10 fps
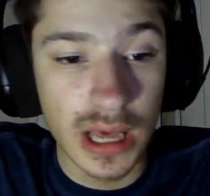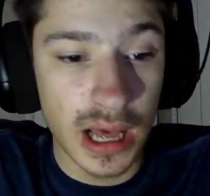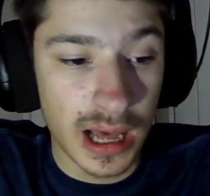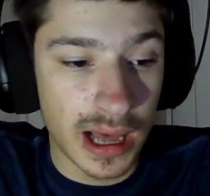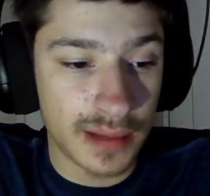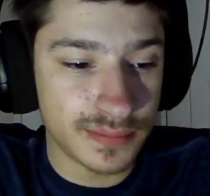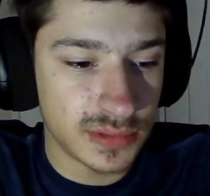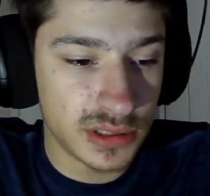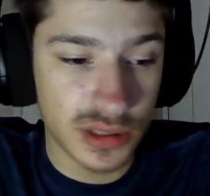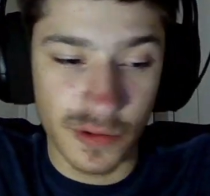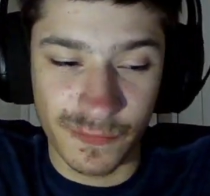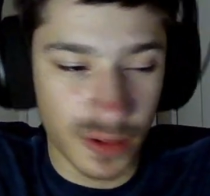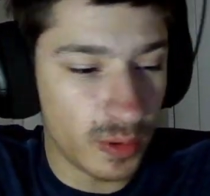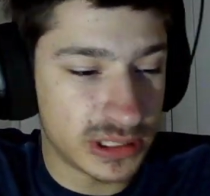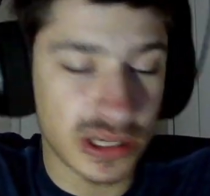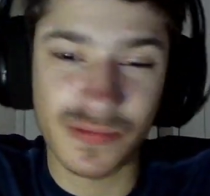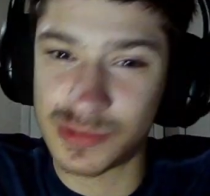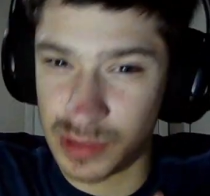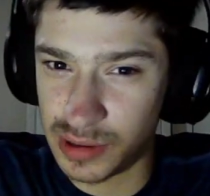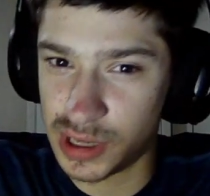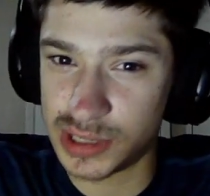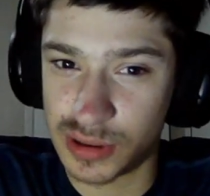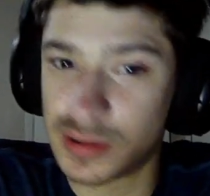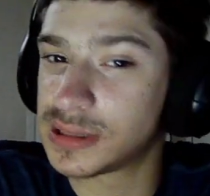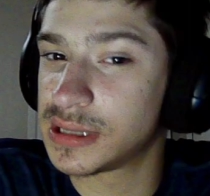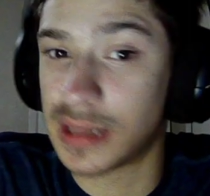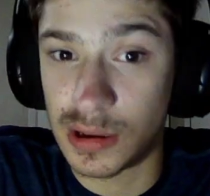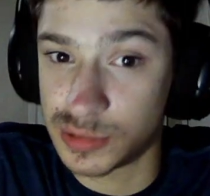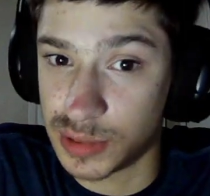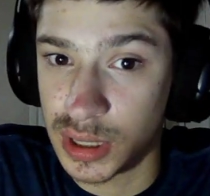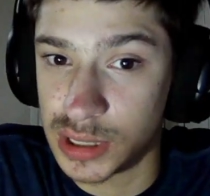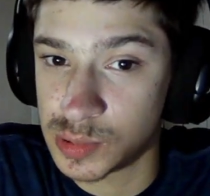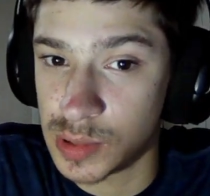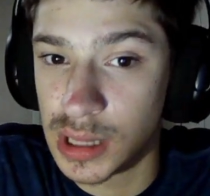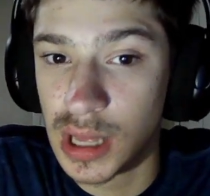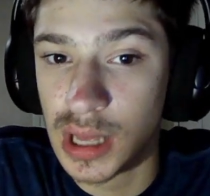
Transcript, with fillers: The flow itself was really good, so honestly, that was really good as well.